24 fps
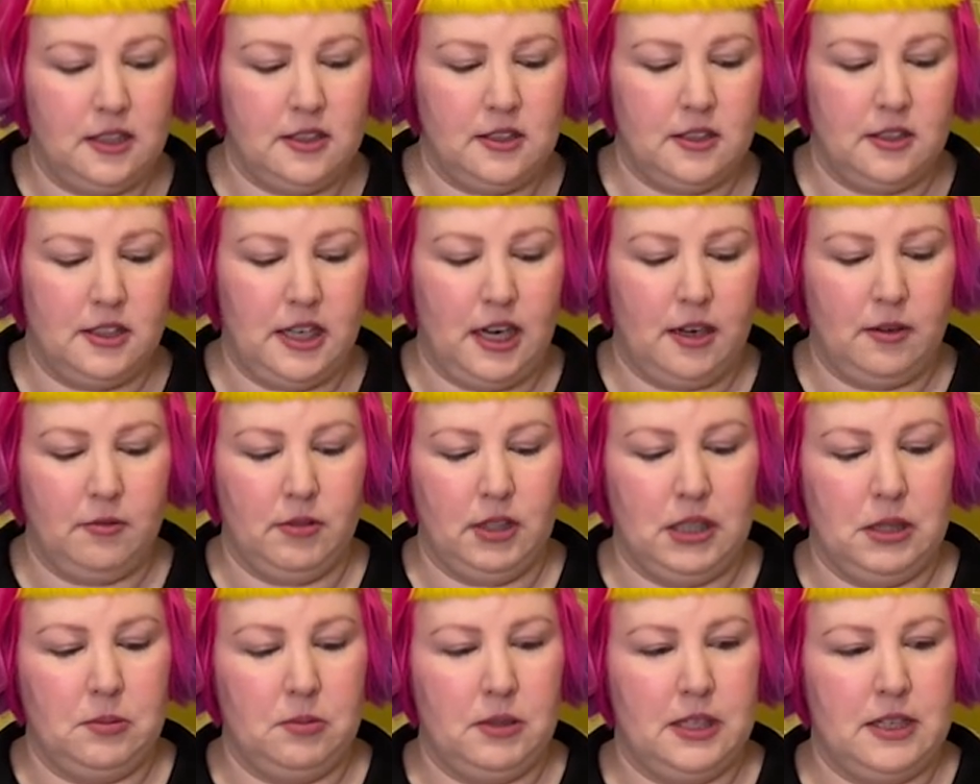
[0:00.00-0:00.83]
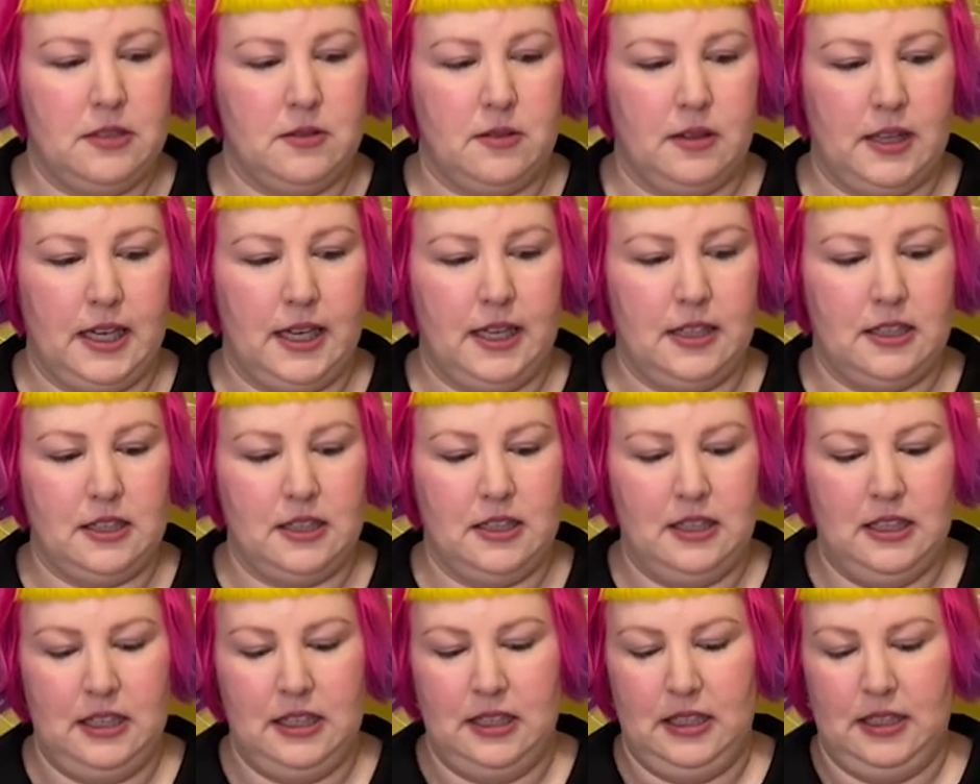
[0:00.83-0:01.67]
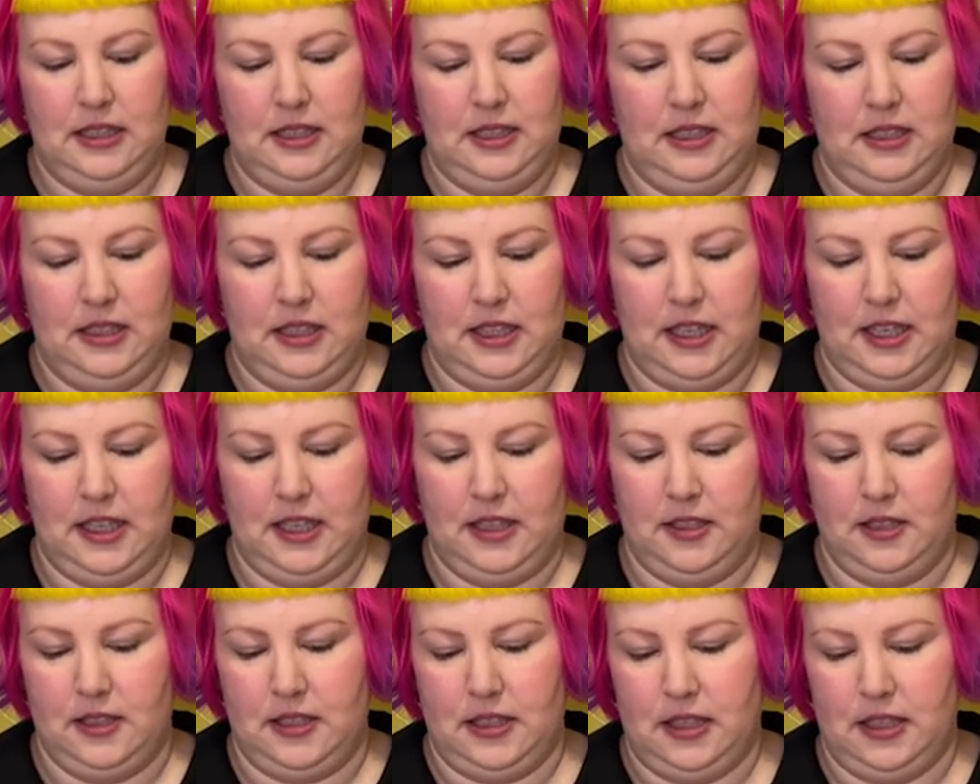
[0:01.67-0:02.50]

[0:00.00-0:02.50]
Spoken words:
So yeah, really pleased with that. And